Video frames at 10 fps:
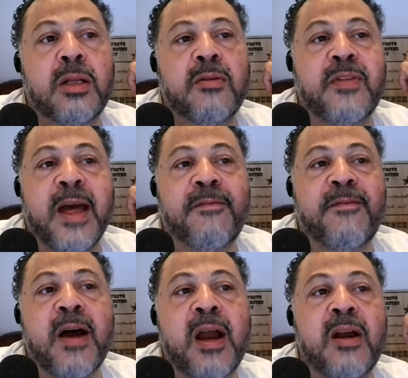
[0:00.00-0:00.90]
that
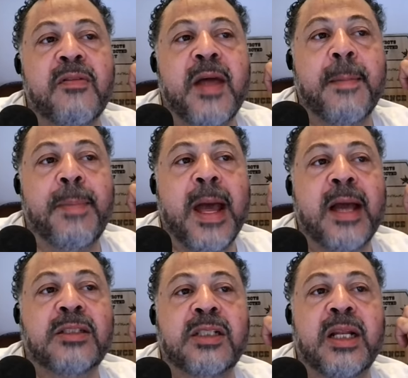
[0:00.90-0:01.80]
fire and that
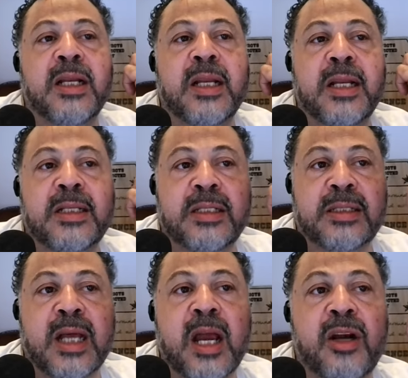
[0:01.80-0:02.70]
passion and that
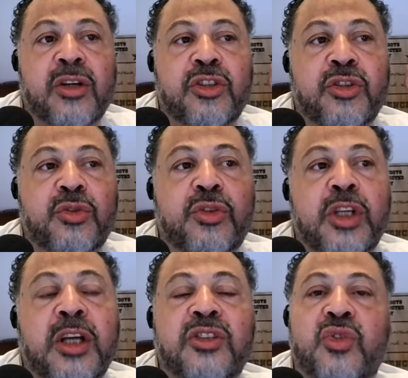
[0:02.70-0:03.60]
desire to
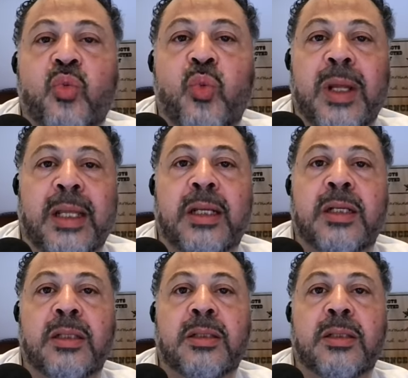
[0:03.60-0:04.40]
just win,